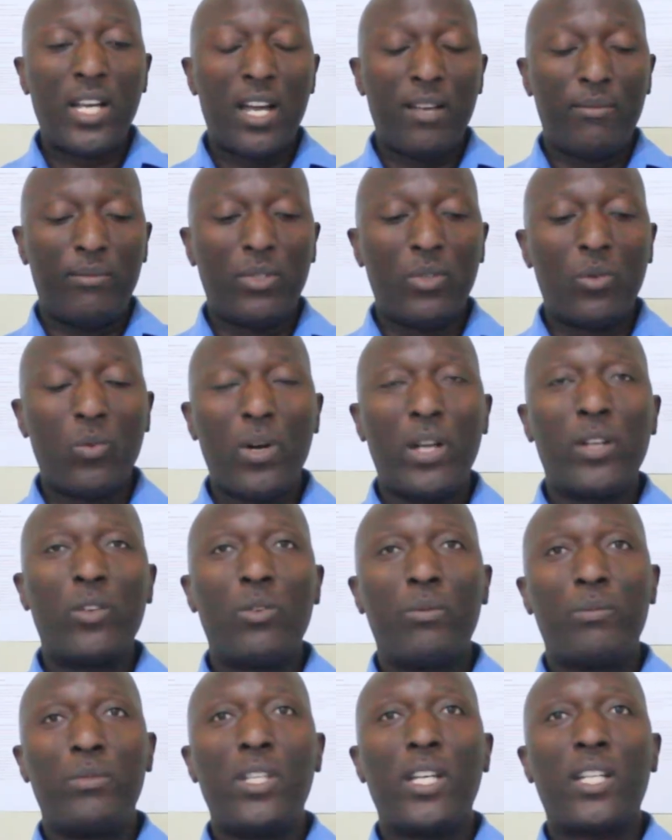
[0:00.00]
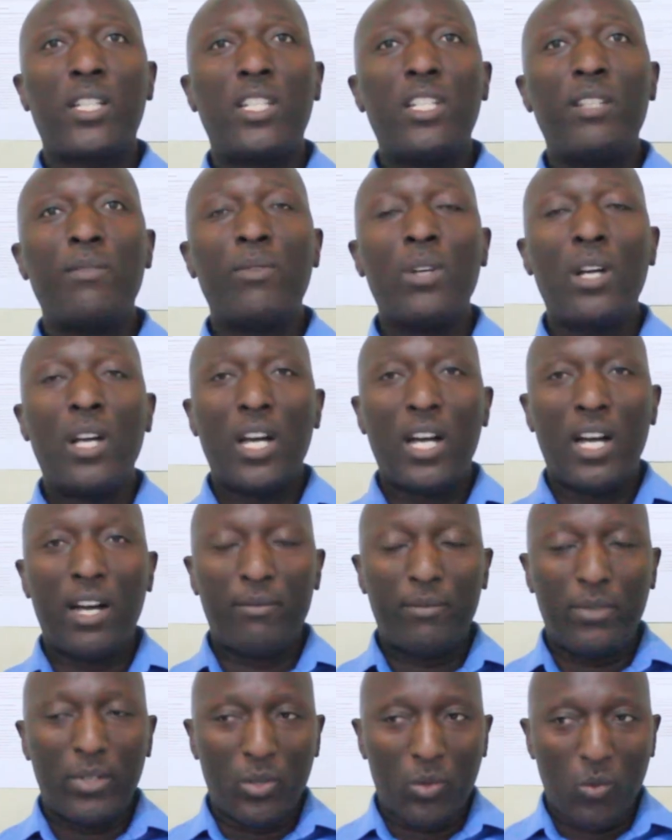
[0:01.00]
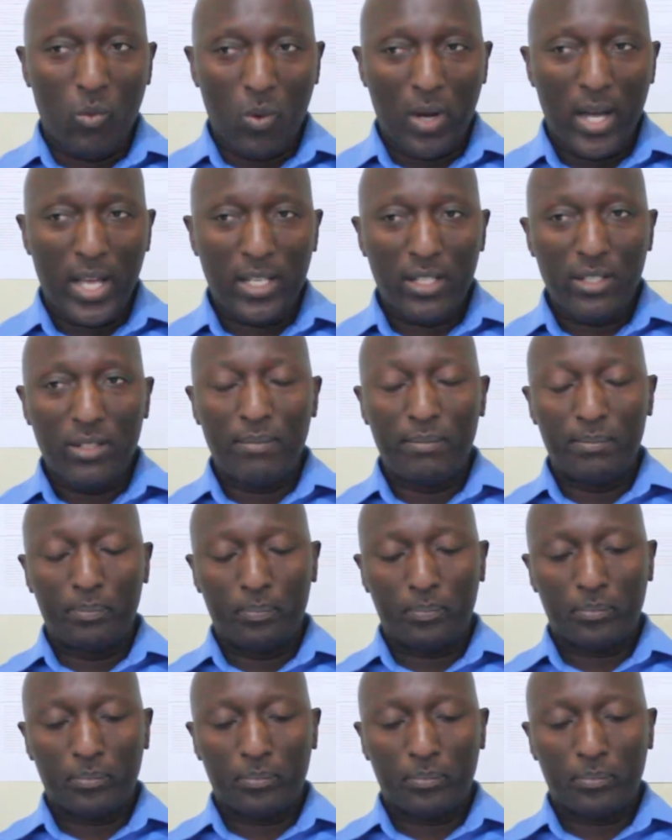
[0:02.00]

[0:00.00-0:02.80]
having one objective, having one